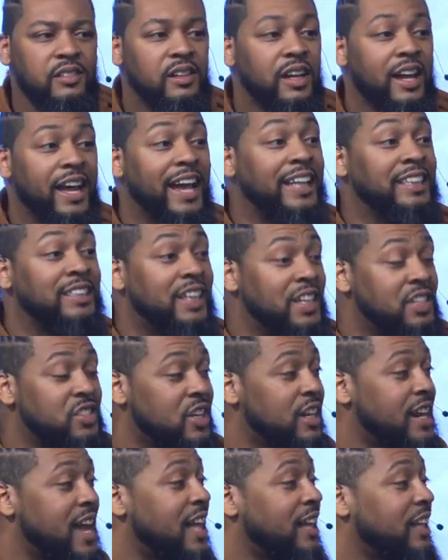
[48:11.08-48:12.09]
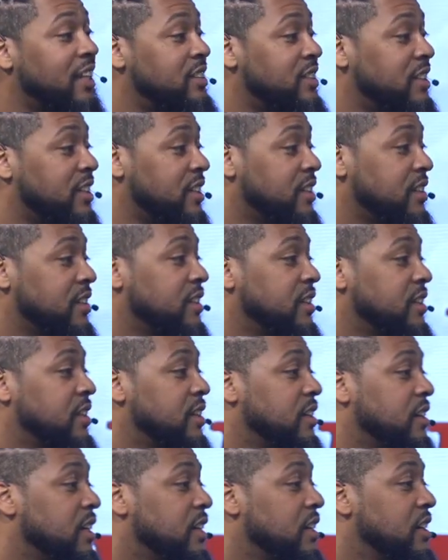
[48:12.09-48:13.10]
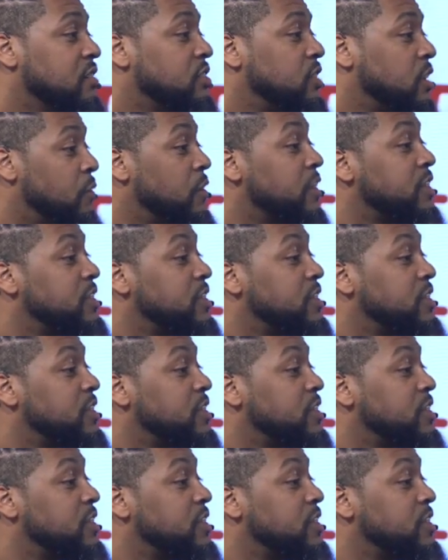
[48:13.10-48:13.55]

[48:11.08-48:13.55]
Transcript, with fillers: Intentionality. Some of us